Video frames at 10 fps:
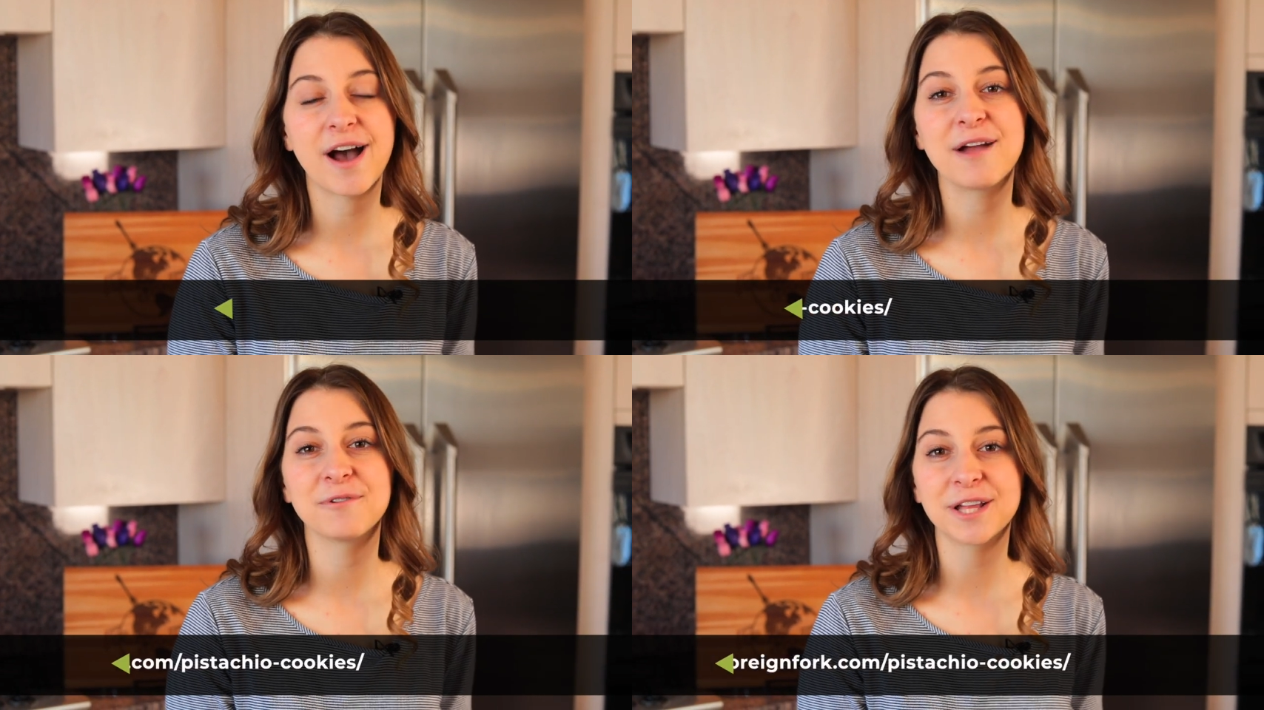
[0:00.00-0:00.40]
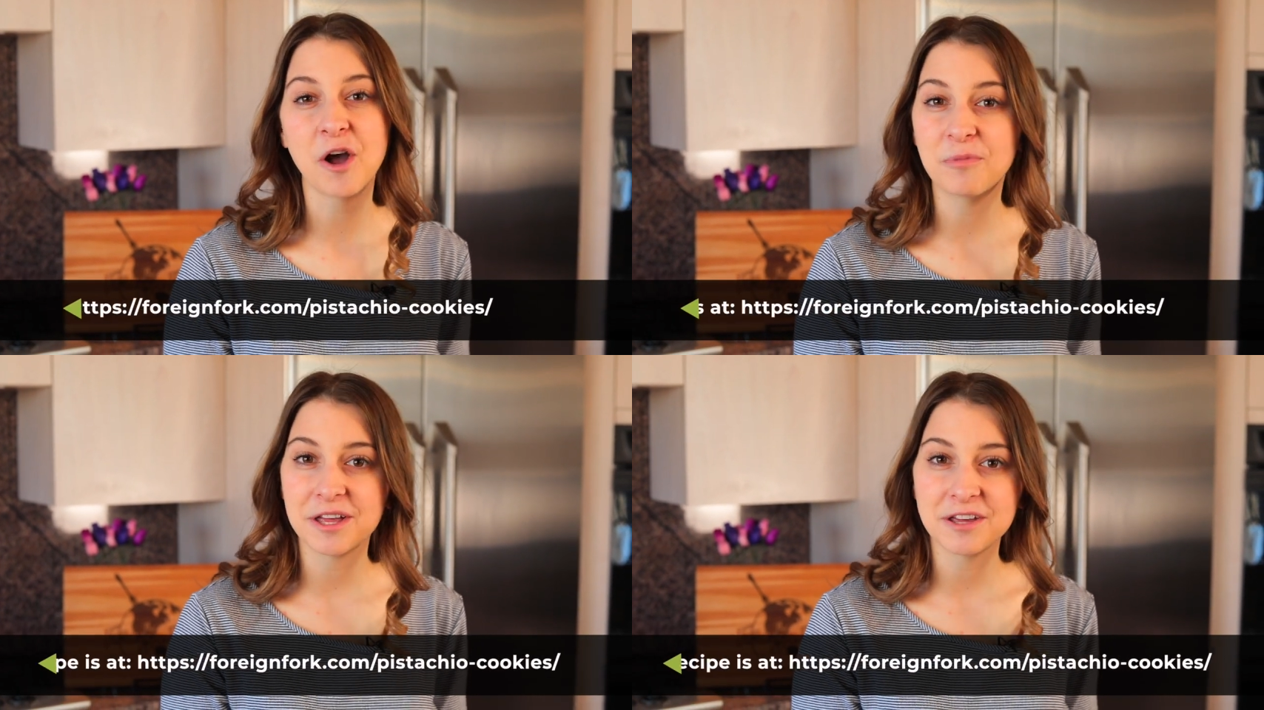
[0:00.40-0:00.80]
I really
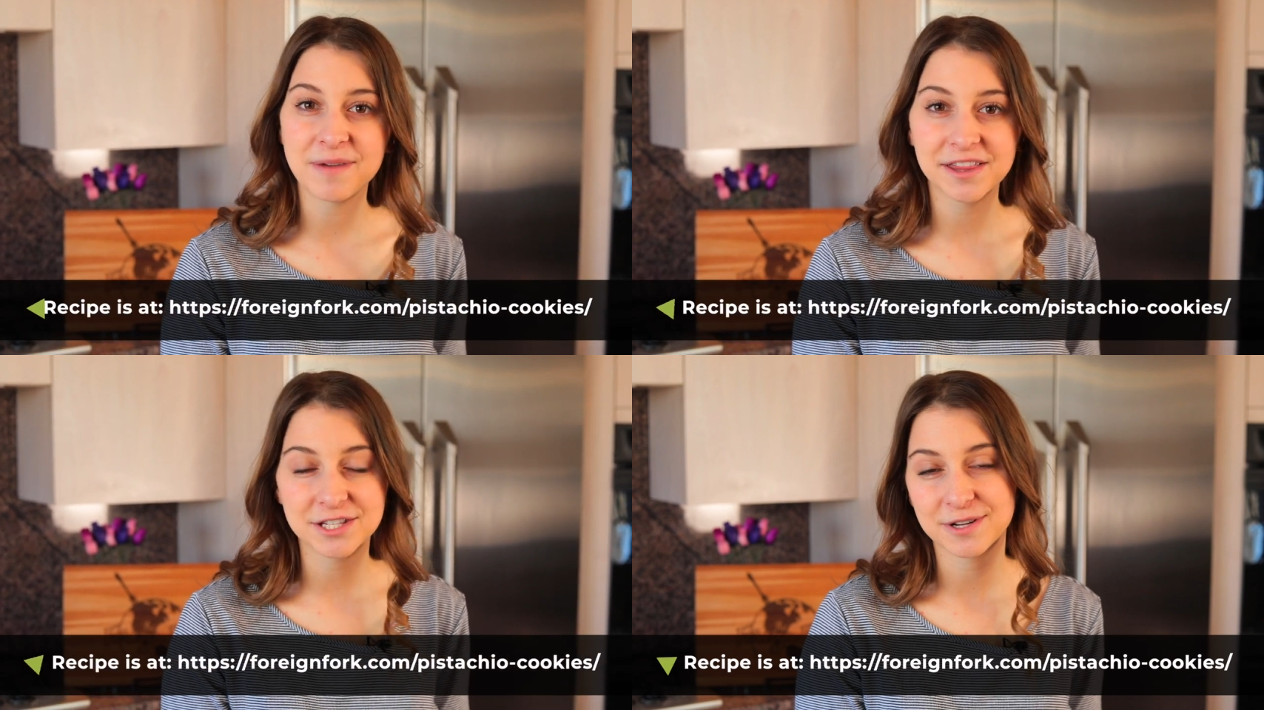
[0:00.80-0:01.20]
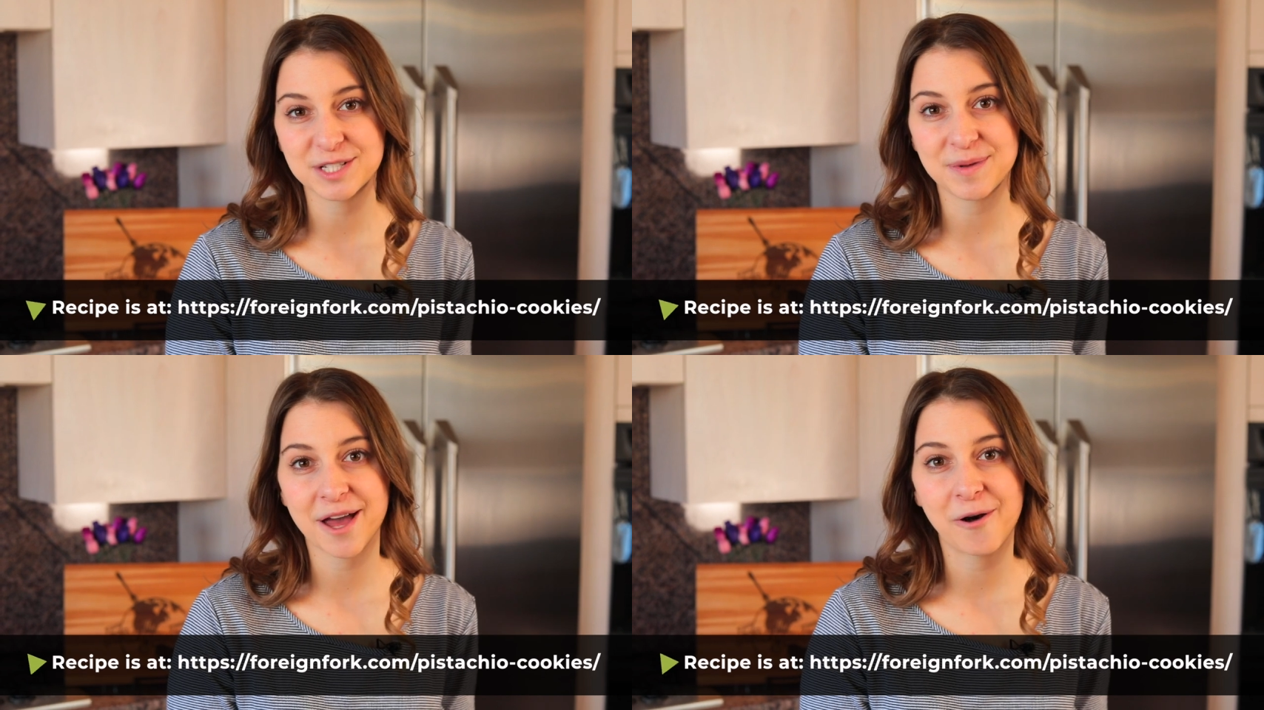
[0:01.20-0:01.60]
hope that you make this
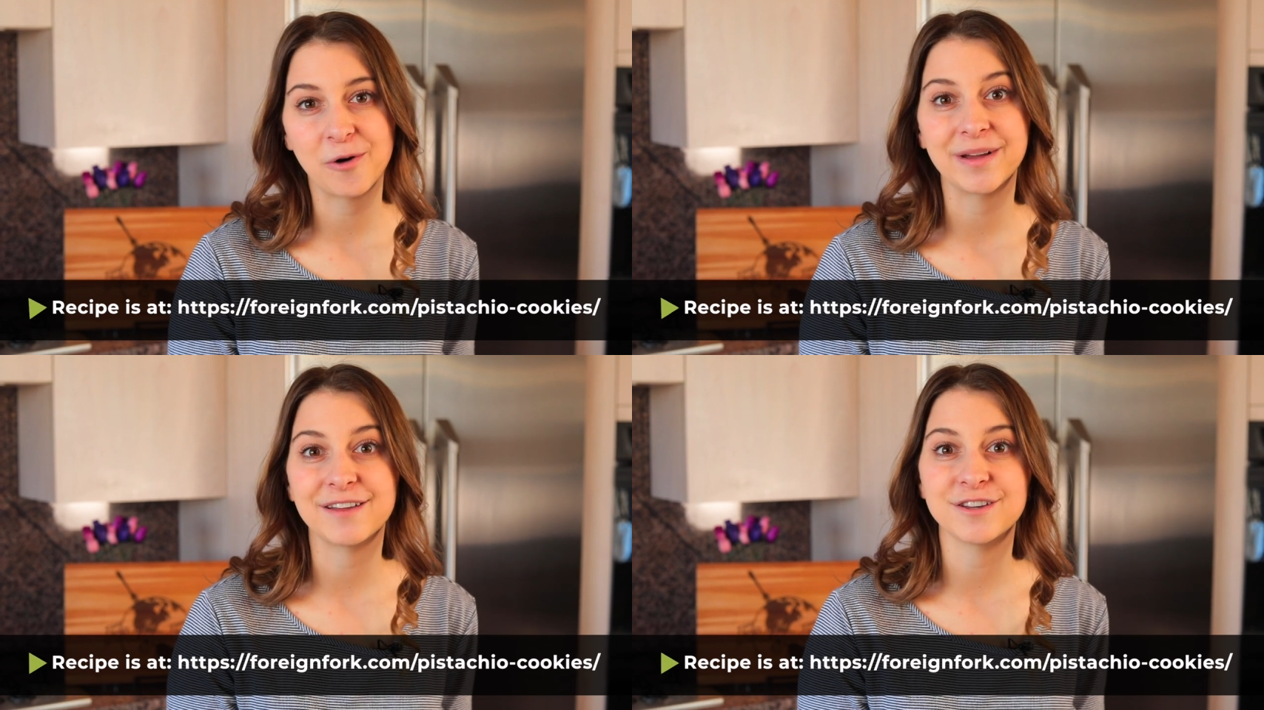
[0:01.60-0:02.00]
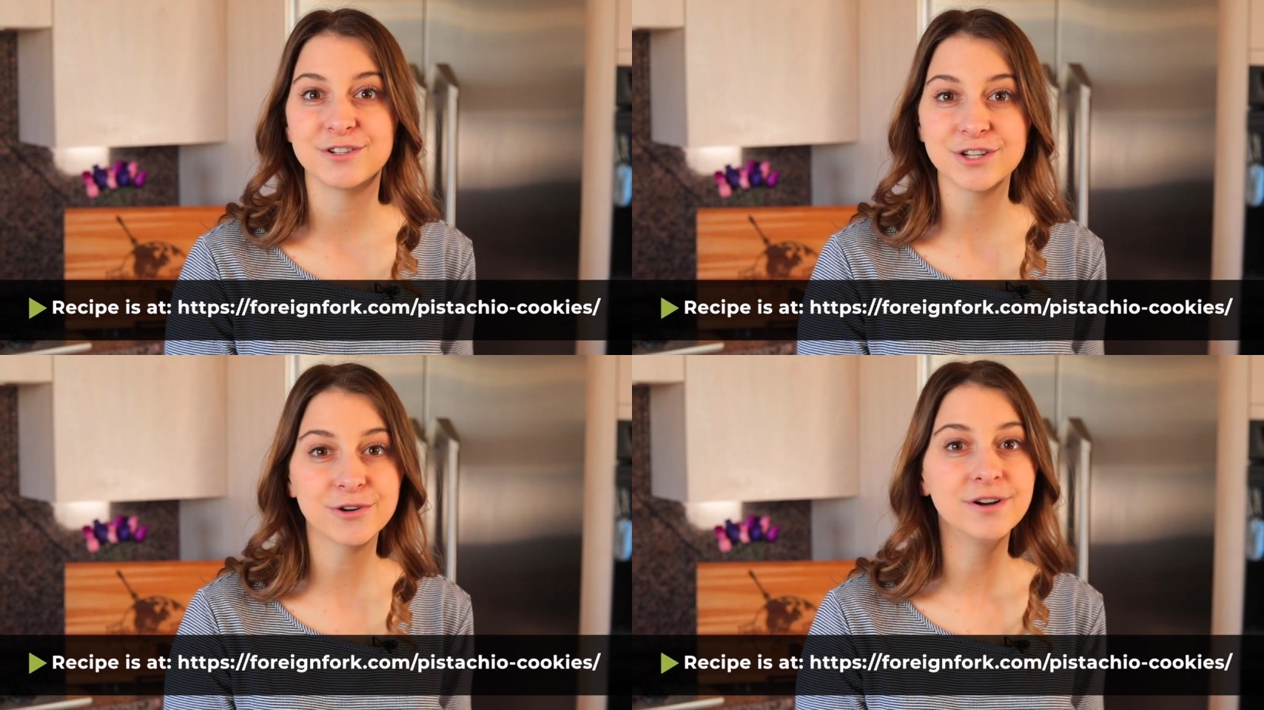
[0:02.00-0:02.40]
recipe at home and if
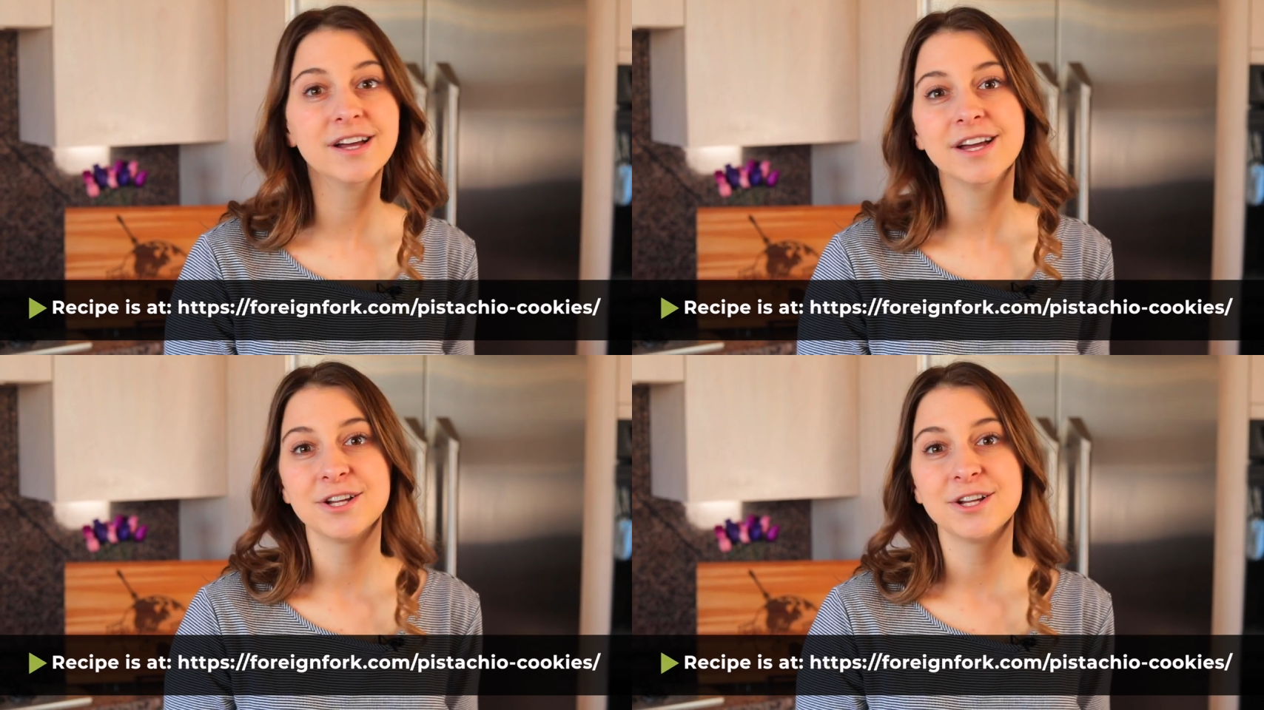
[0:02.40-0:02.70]
you do,